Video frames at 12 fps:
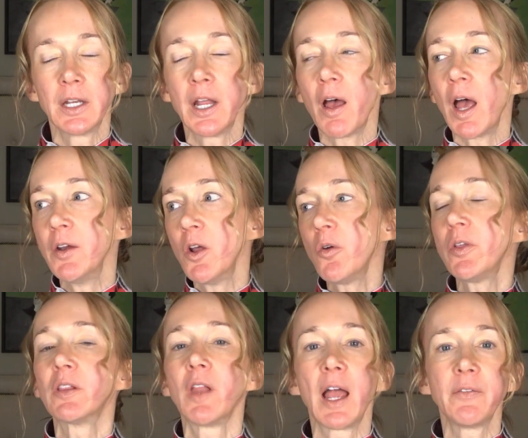Now, I know
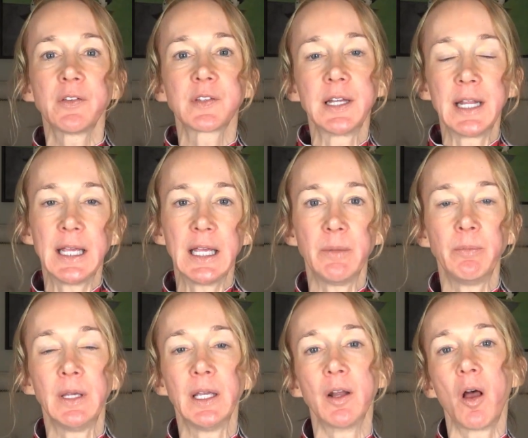that life is going to hit
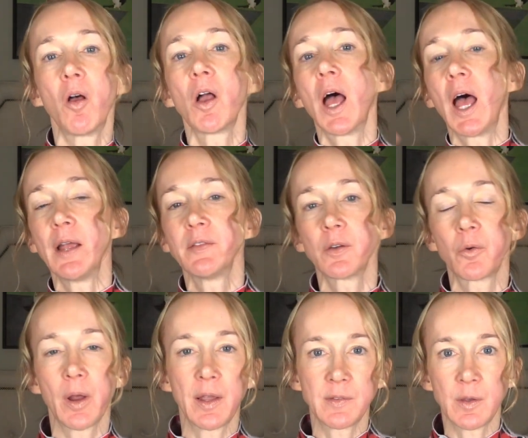me in all kinds of
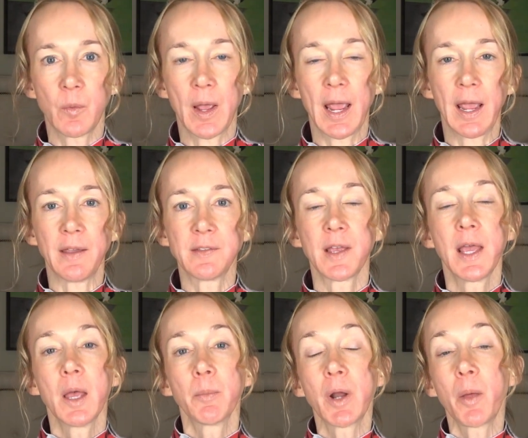crazy ways,
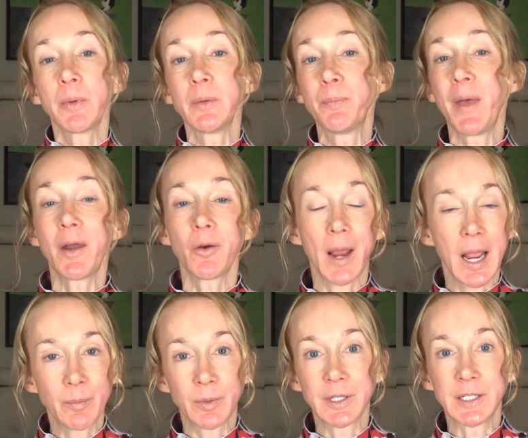but I'll be better
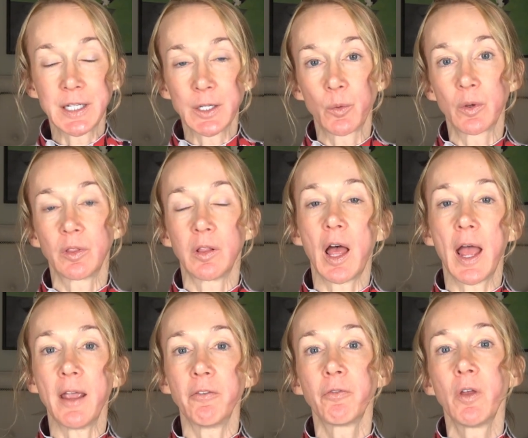able to deal with
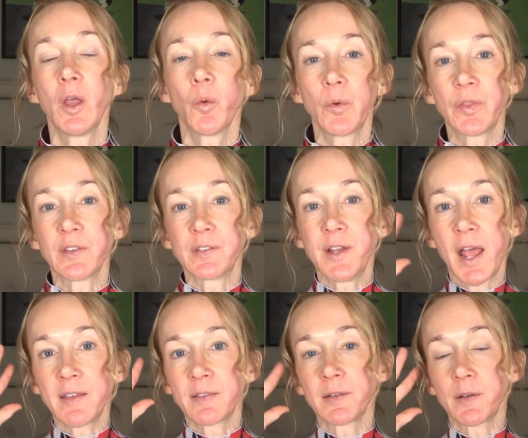life with this
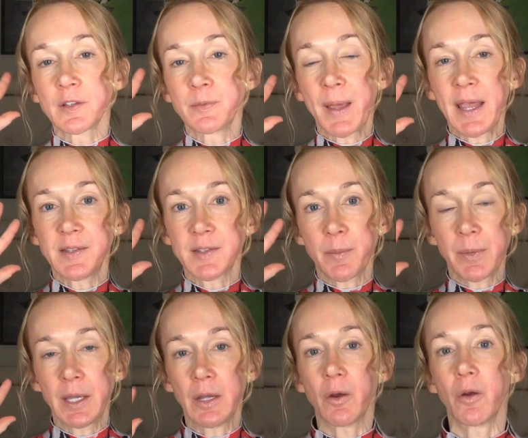nice little space up
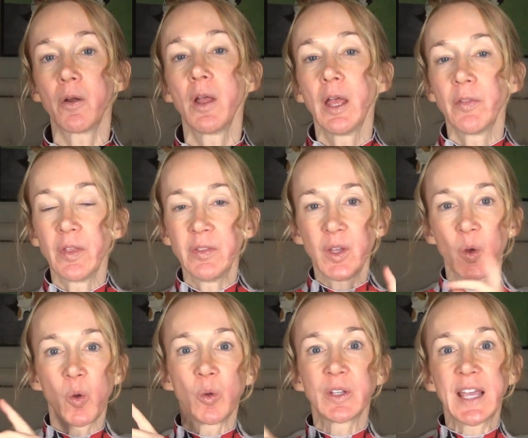here than the
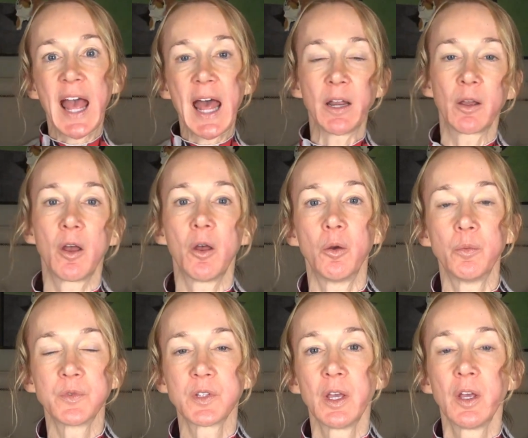old
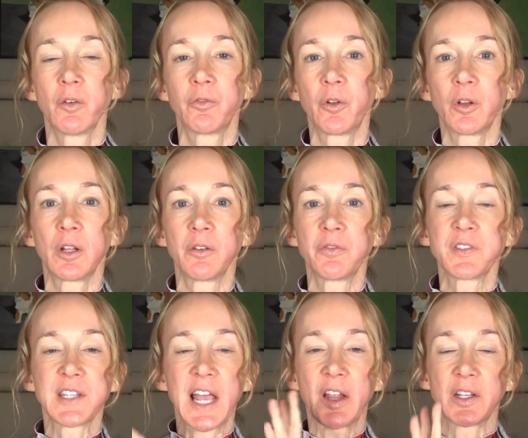catacombs full of
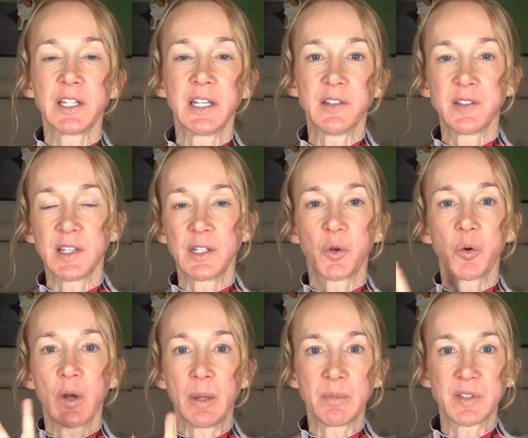skeletons and
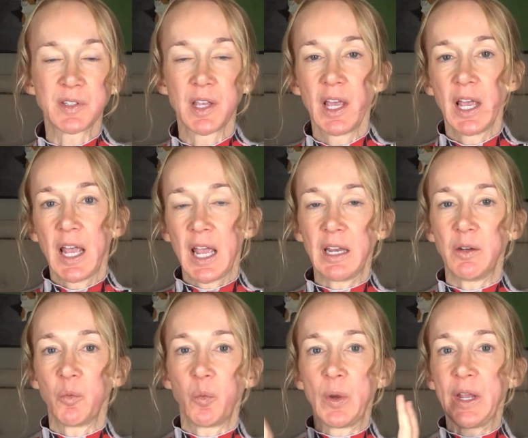crypts
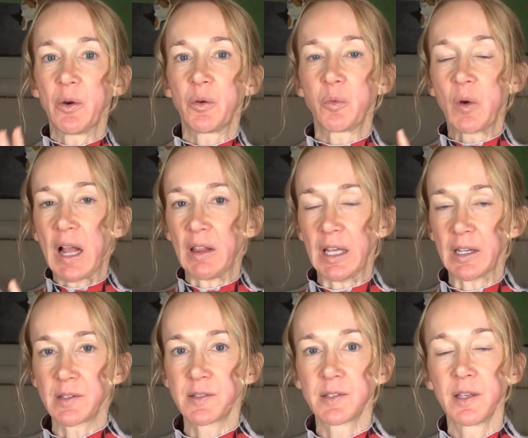and weird
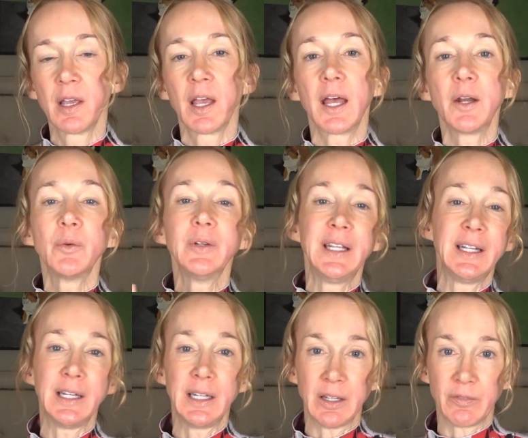relics. I don't
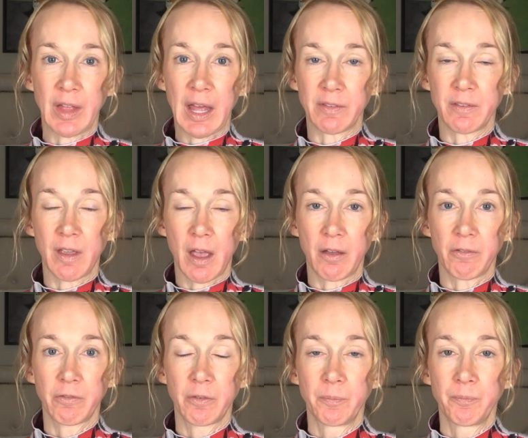need any of that stuff.